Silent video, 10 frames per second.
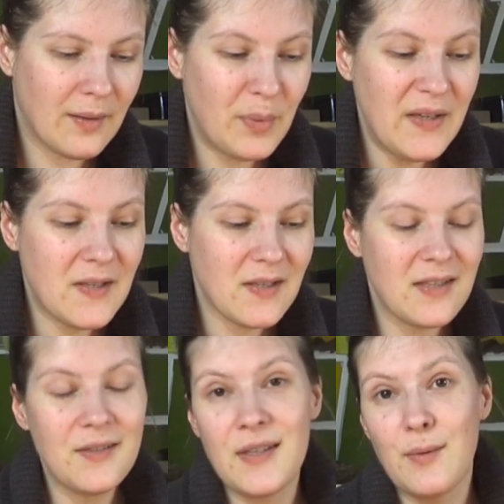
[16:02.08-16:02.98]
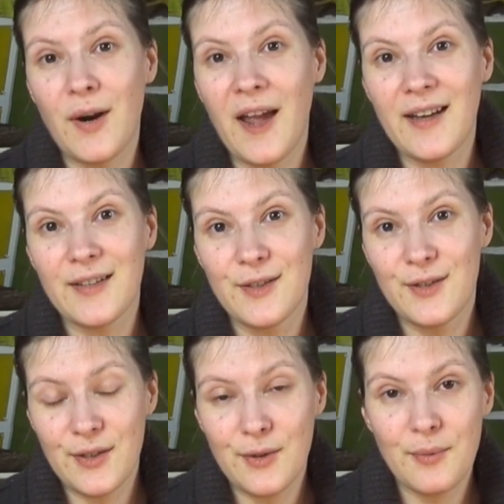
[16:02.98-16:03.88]
pieces and see what I could
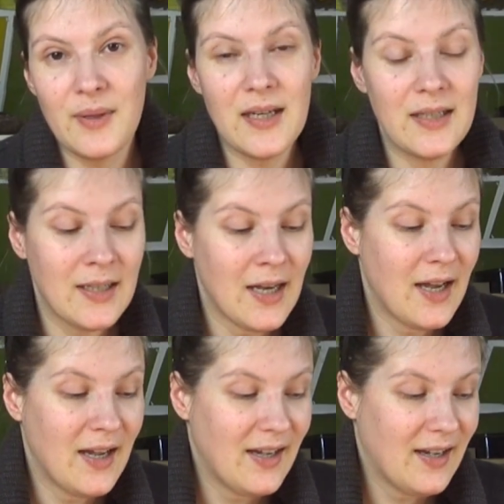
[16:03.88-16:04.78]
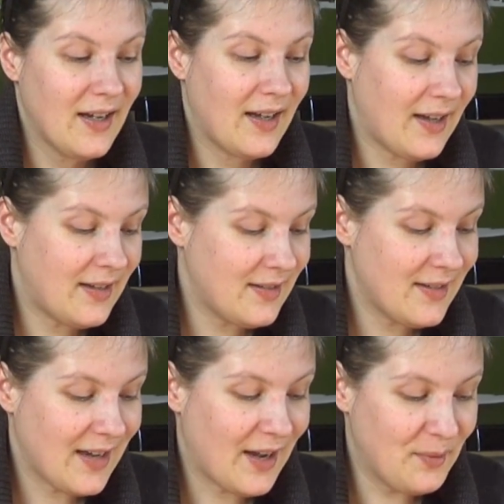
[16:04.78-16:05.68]
do with it.
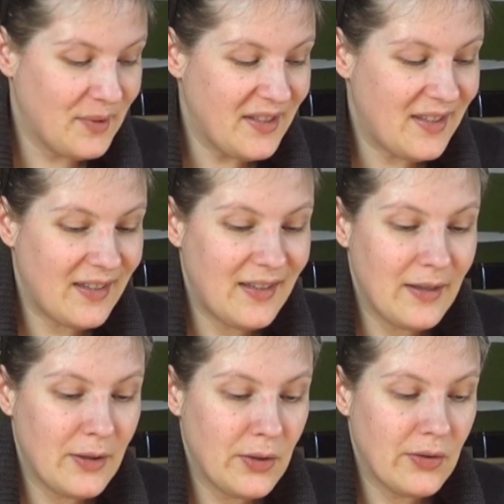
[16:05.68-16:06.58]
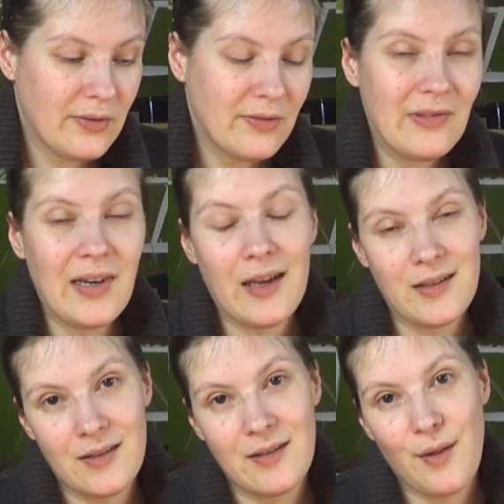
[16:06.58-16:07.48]
And I will see you
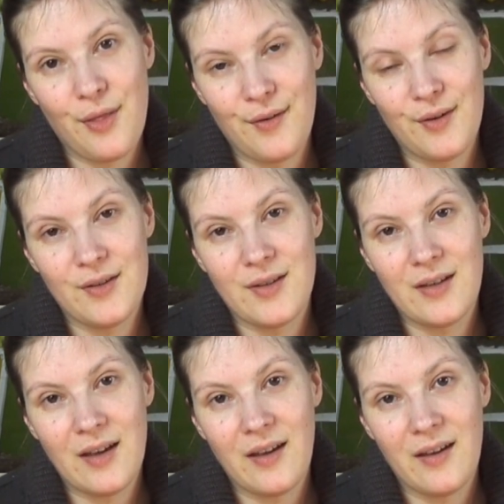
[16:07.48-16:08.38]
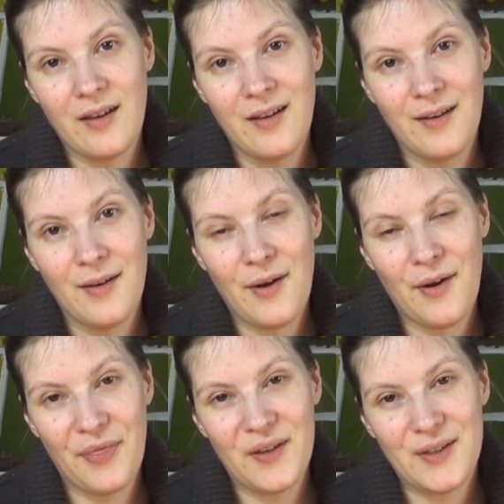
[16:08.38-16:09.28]
next Thursday on the